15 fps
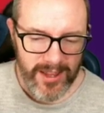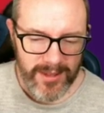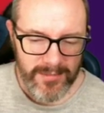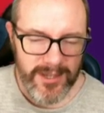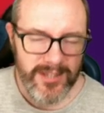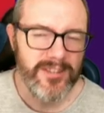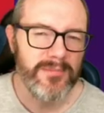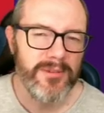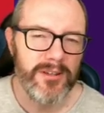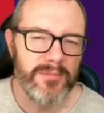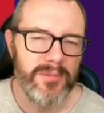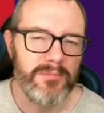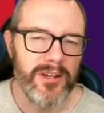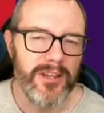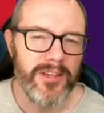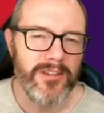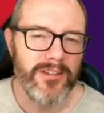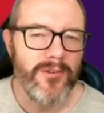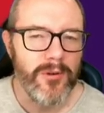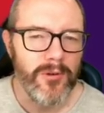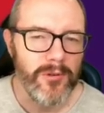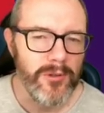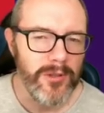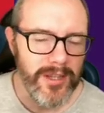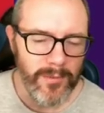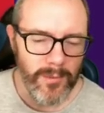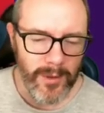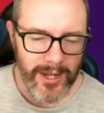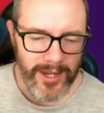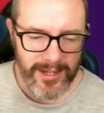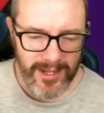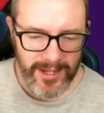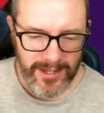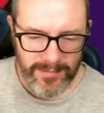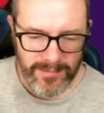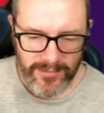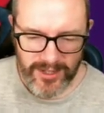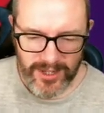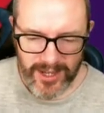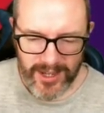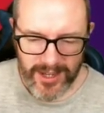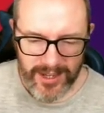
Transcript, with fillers: It means I'm going to be bringing you all the away games